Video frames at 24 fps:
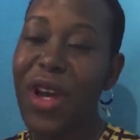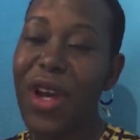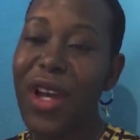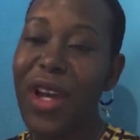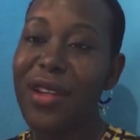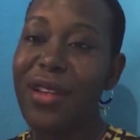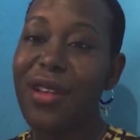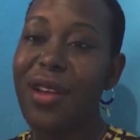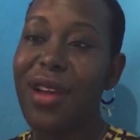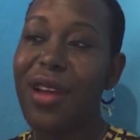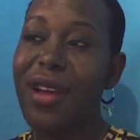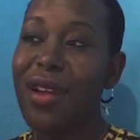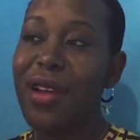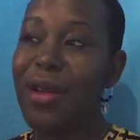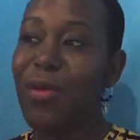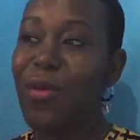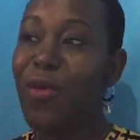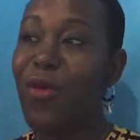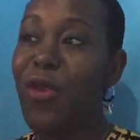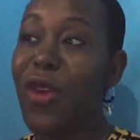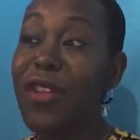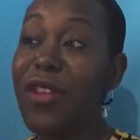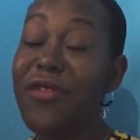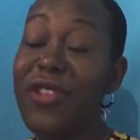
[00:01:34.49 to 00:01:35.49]
one, um,
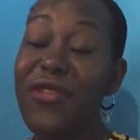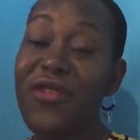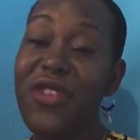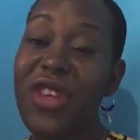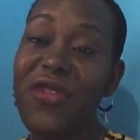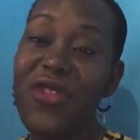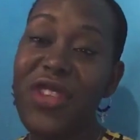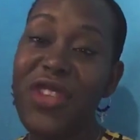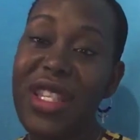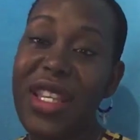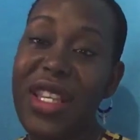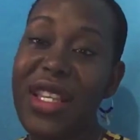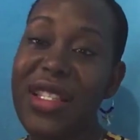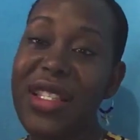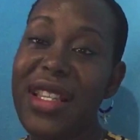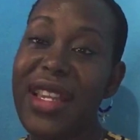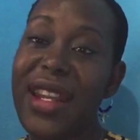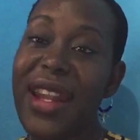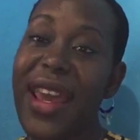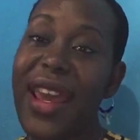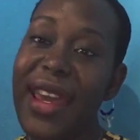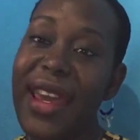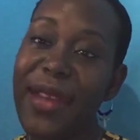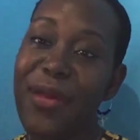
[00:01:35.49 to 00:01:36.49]
one of the favorite things
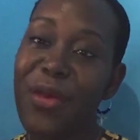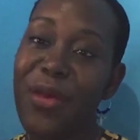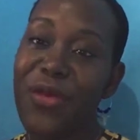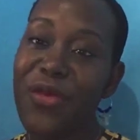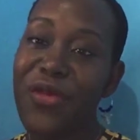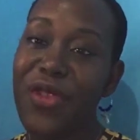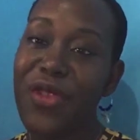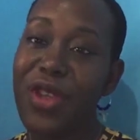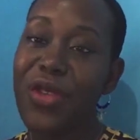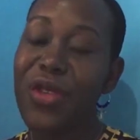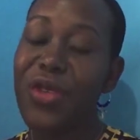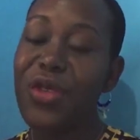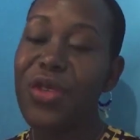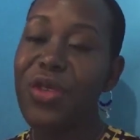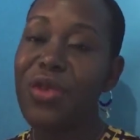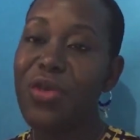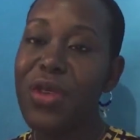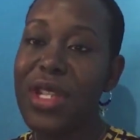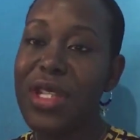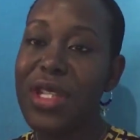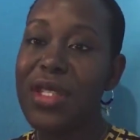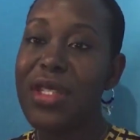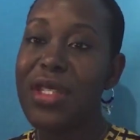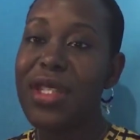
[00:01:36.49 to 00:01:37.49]
that I prefer
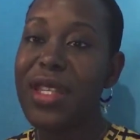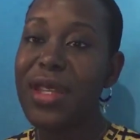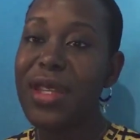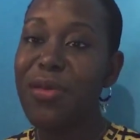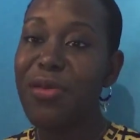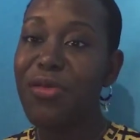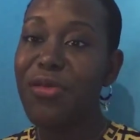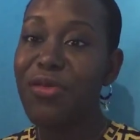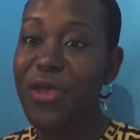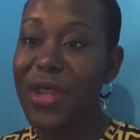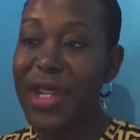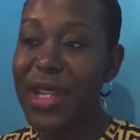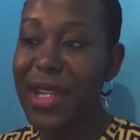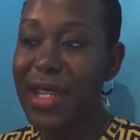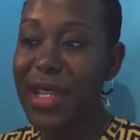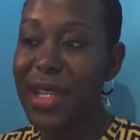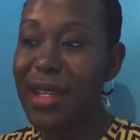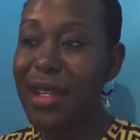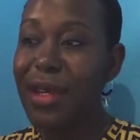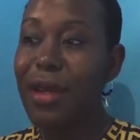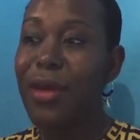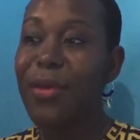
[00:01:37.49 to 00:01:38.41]
is deep breathing